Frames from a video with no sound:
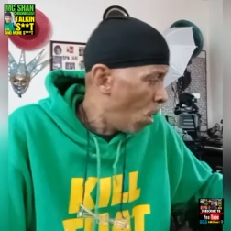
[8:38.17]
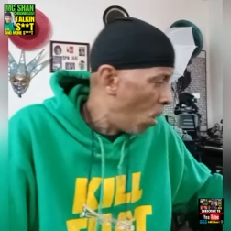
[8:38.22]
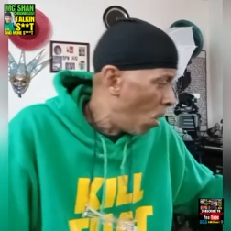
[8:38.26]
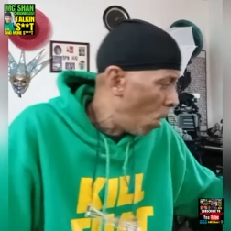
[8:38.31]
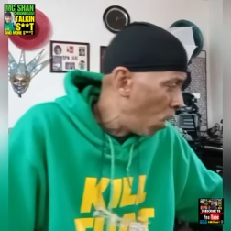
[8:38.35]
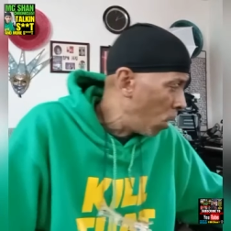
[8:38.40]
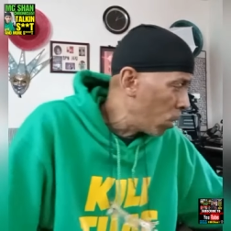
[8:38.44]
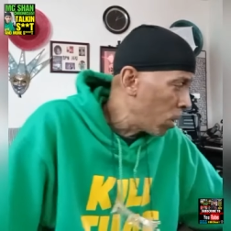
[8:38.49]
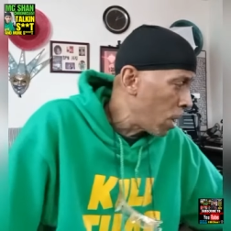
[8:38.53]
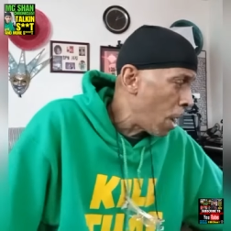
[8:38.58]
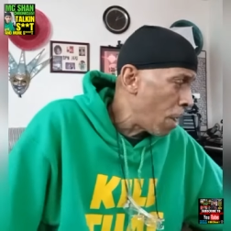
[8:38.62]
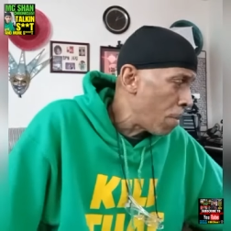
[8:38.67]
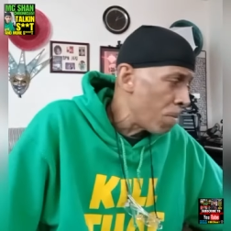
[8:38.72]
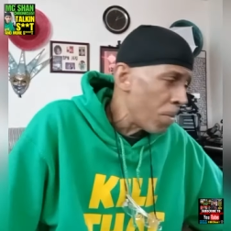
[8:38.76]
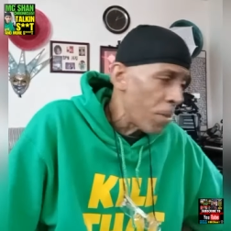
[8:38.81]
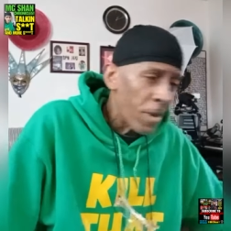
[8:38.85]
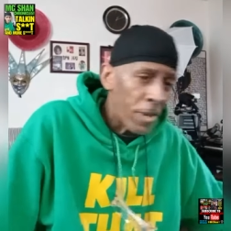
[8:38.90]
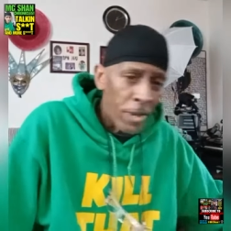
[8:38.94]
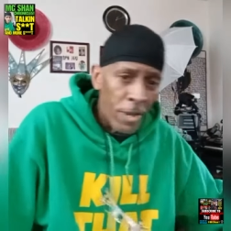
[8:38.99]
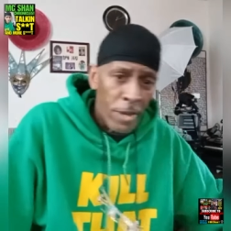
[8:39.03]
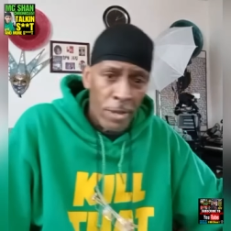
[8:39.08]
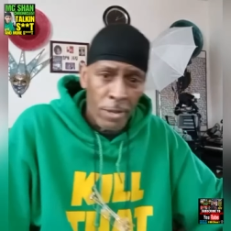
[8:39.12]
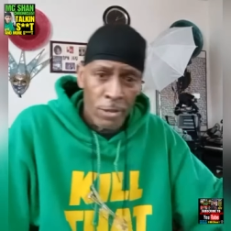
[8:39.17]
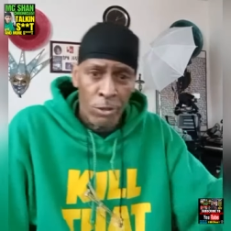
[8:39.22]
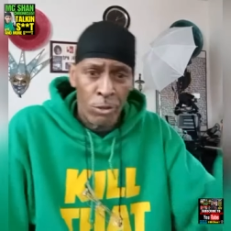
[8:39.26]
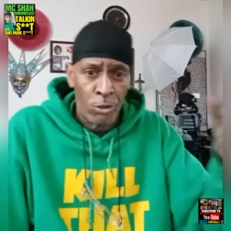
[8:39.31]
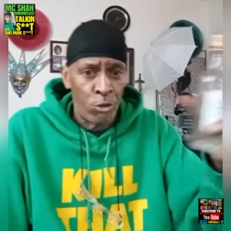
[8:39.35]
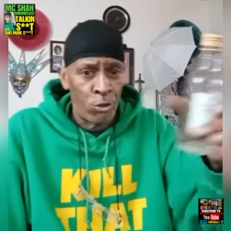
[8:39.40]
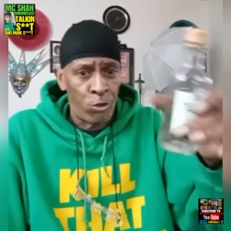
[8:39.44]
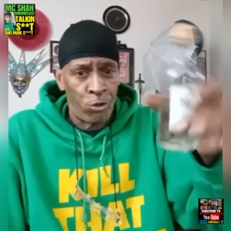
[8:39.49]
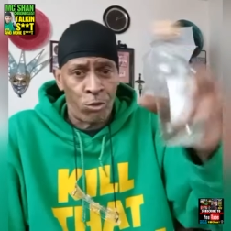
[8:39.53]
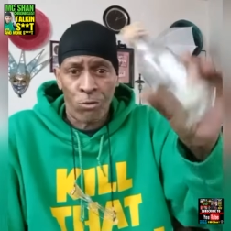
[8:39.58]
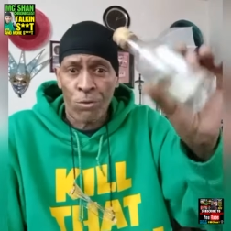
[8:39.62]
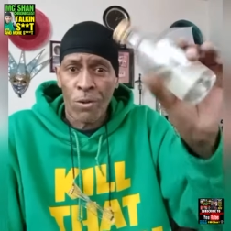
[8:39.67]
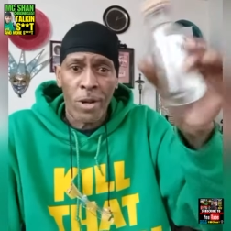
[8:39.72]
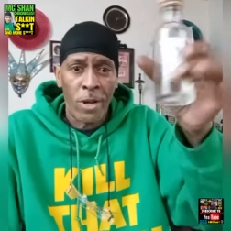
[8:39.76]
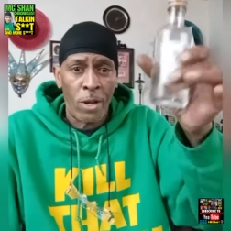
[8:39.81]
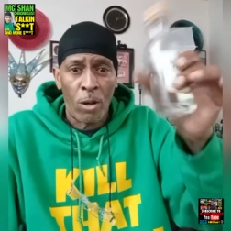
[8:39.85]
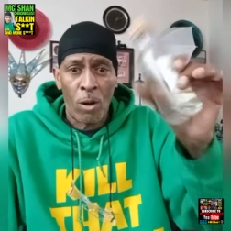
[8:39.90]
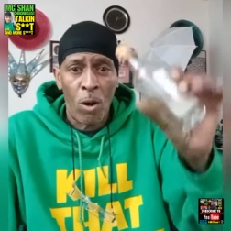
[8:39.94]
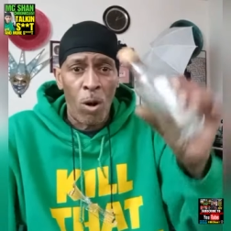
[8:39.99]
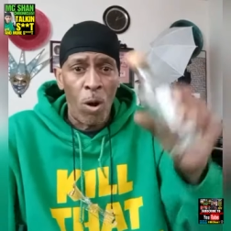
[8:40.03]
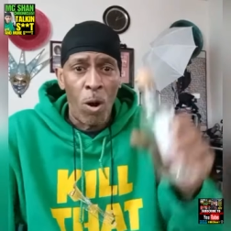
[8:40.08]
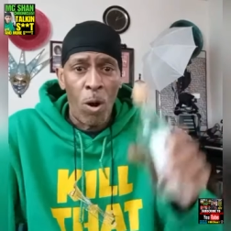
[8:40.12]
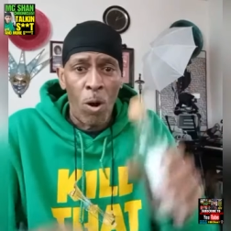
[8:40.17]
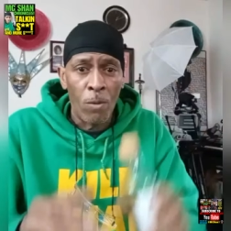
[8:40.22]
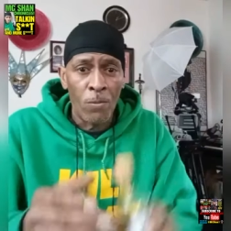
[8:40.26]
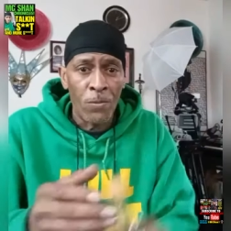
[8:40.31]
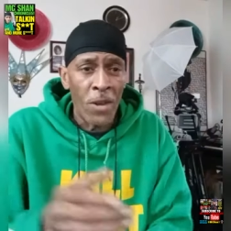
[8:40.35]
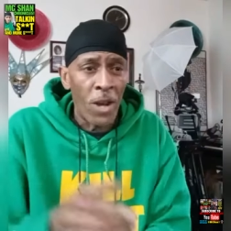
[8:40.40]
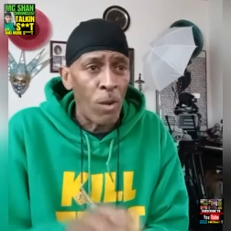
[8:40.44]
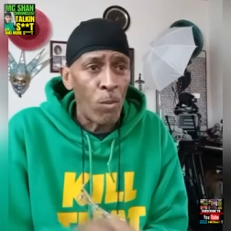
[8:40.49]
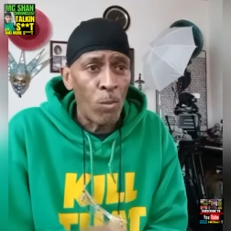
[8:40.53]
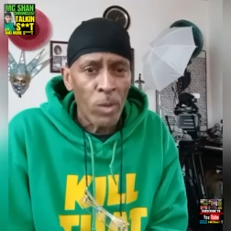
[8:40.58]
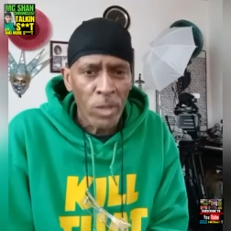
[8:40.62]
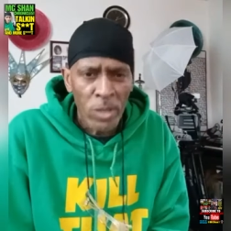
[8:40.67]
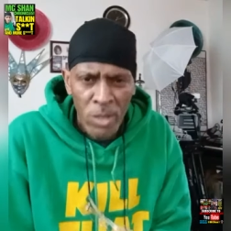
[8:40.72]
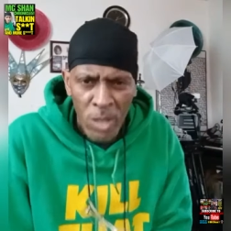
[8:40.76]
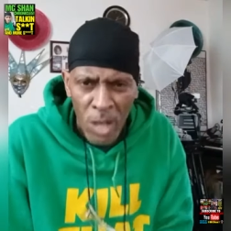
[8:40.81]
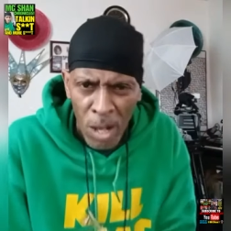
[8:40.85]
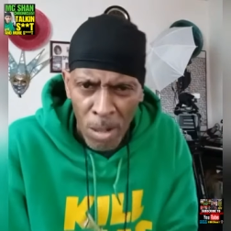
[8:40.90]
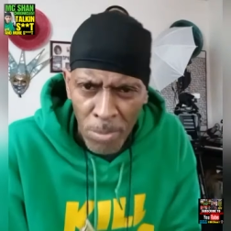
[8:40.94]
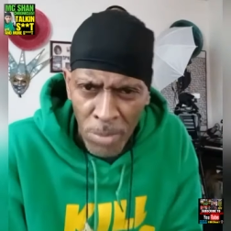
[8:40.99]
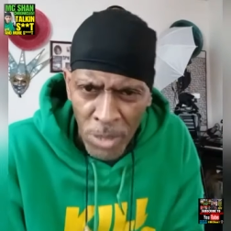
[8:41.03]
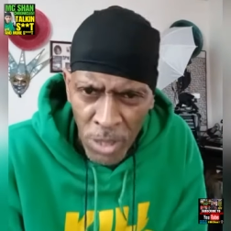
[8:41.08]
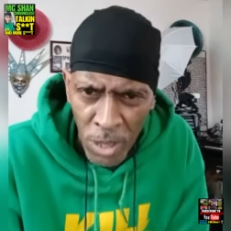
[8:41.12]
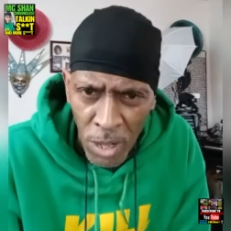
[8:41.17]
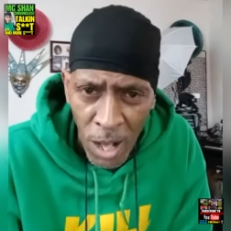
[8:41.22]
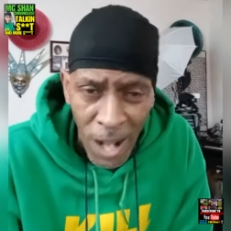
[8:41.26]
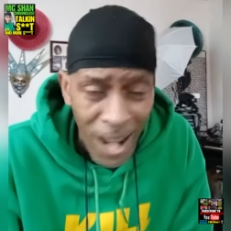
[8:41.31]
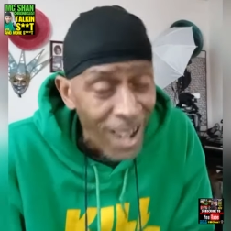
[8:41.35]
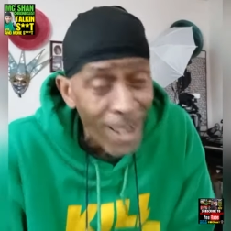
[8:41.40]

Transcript: All that nigga is drink all day. What time is it?